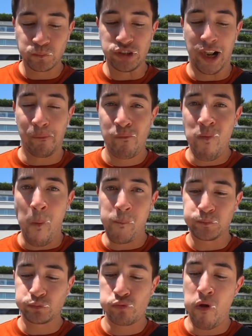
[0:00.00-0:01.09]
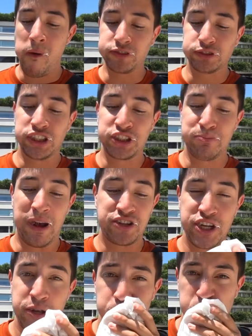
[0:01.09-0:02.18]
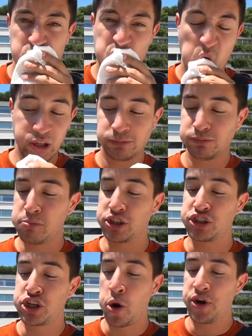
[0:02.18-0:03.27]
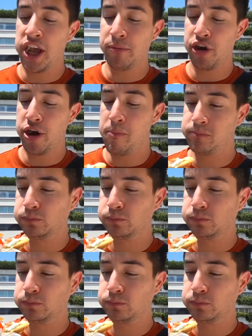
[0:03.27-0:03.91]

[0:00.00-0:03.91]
Yeah, this is messy, but so damn good.